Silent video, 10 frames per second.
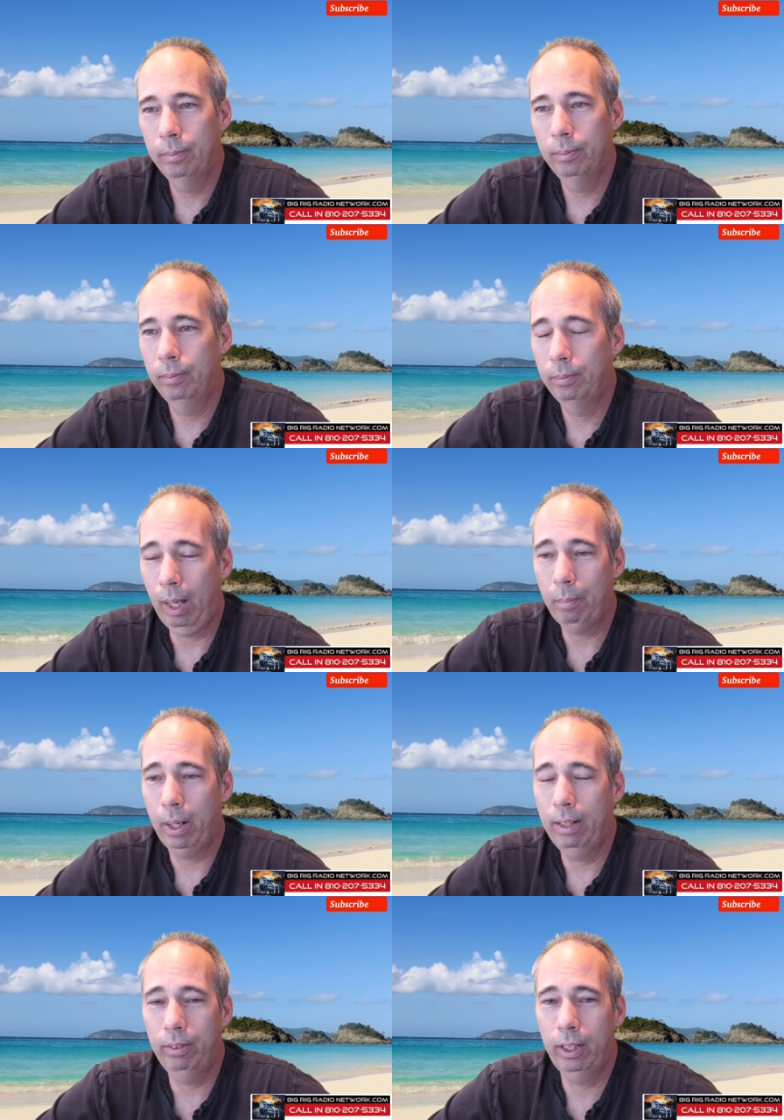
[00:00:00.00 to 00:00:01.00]
That might
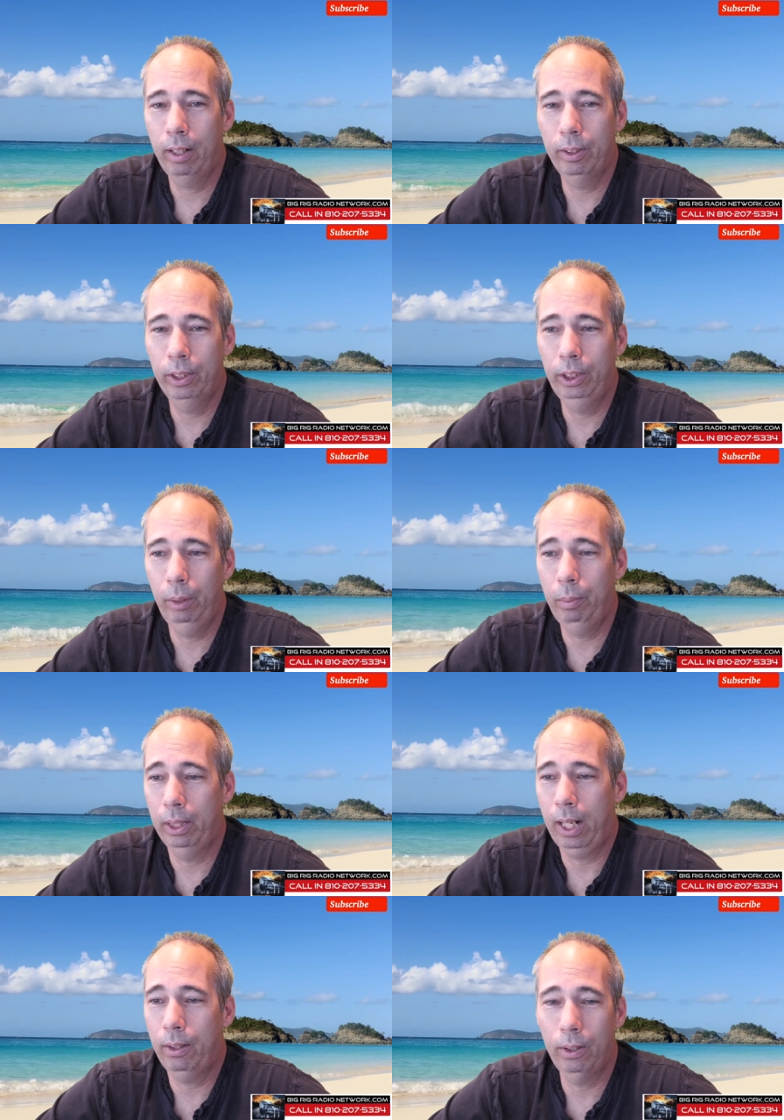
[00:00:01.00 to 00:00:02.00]
even cover the shipping.
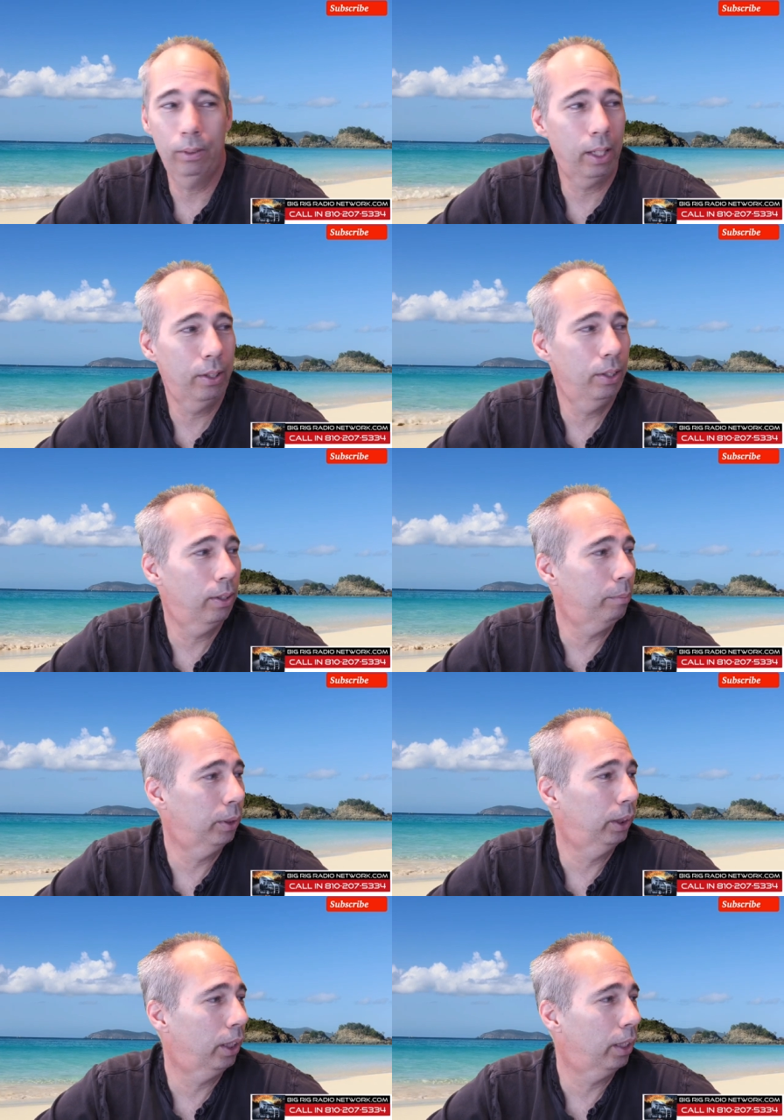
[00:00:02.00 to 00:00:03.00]
I don't know. I don't even know how much
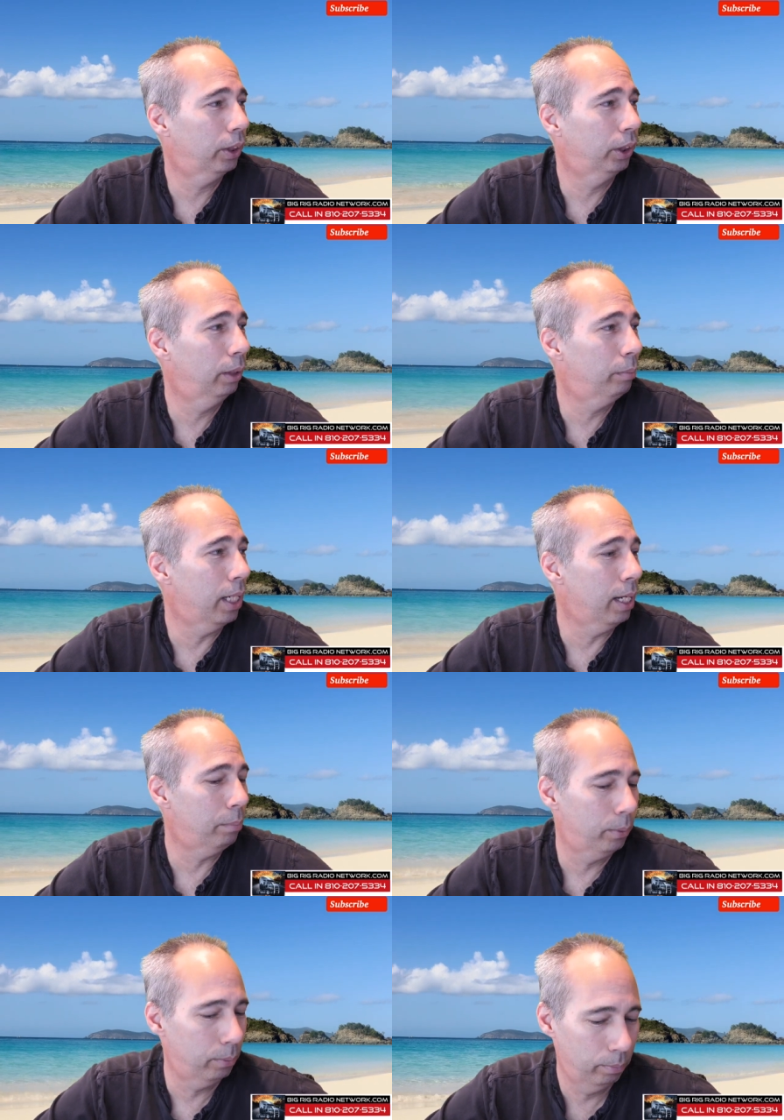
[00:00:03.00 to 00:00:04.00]
it costs to ship an
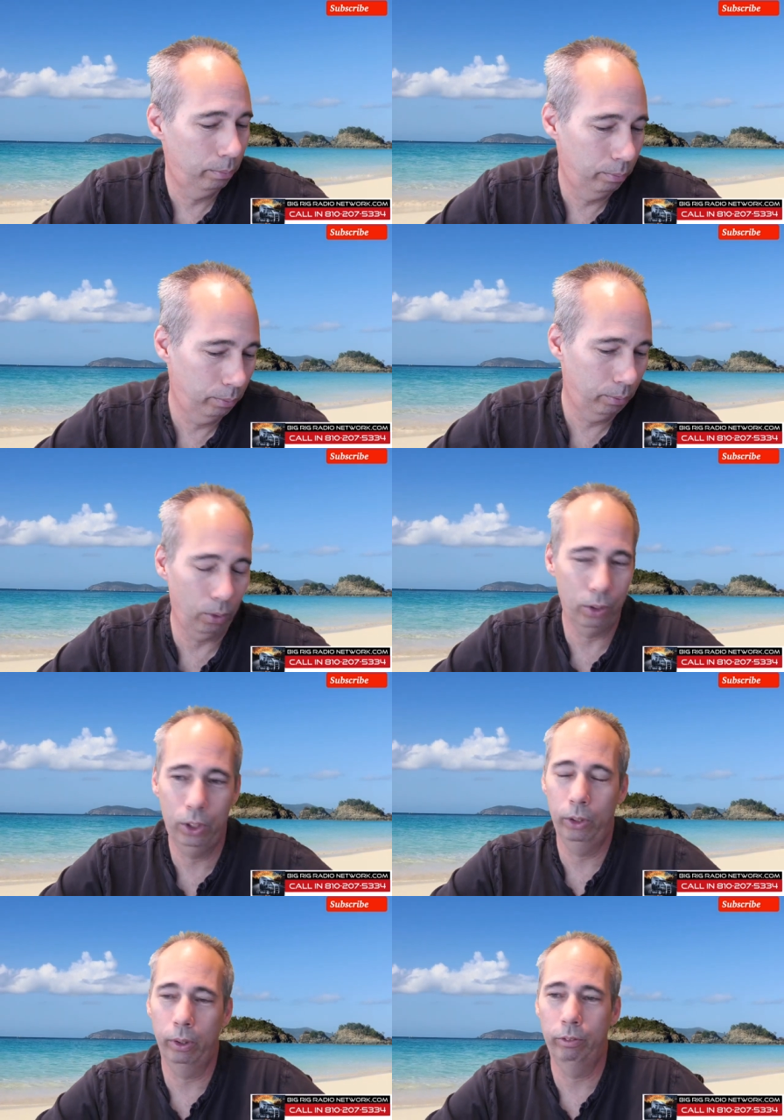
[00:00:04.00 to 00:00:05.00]
apple or
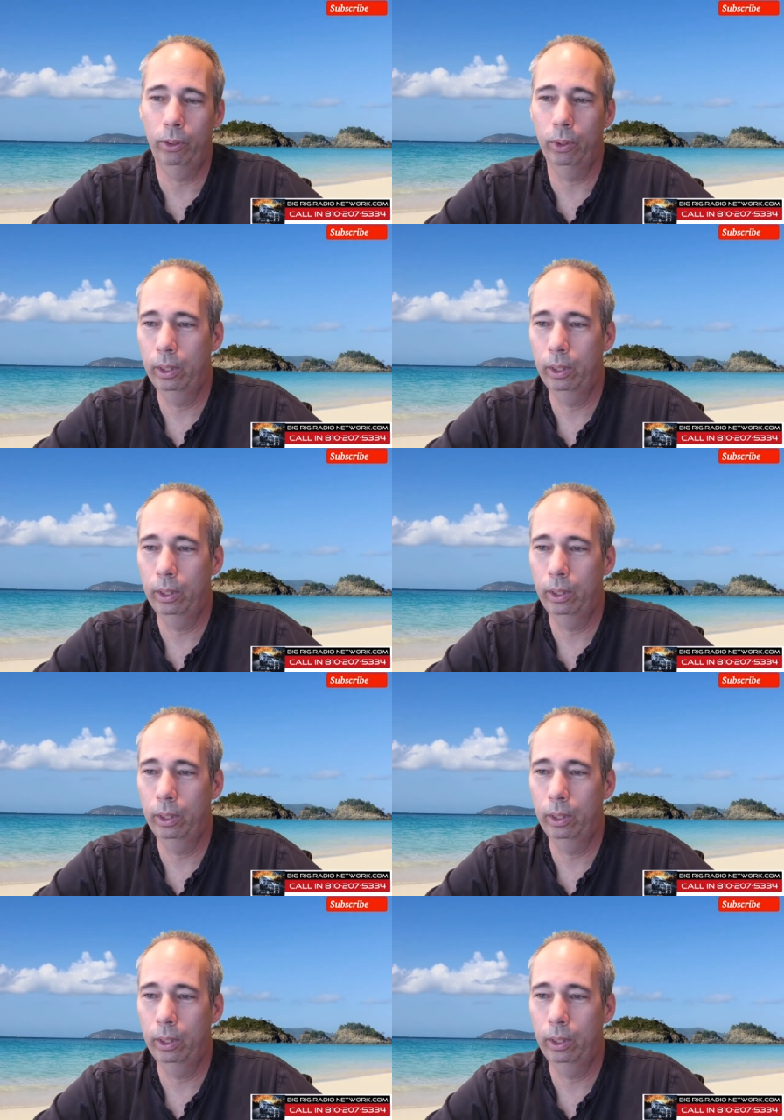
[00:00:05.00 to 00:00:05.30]
two or four.